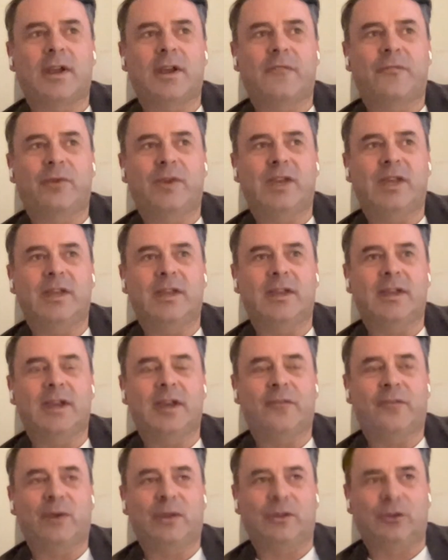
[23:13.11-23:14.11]
if we
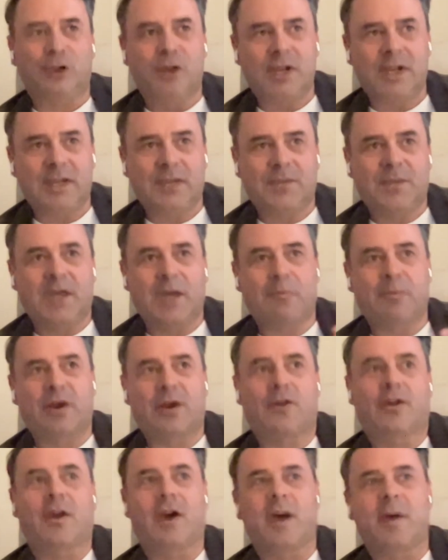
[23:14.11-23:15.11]
look at that
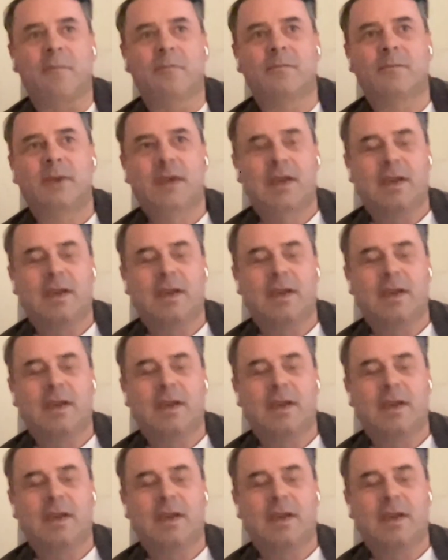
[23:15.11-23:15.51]
paradigm,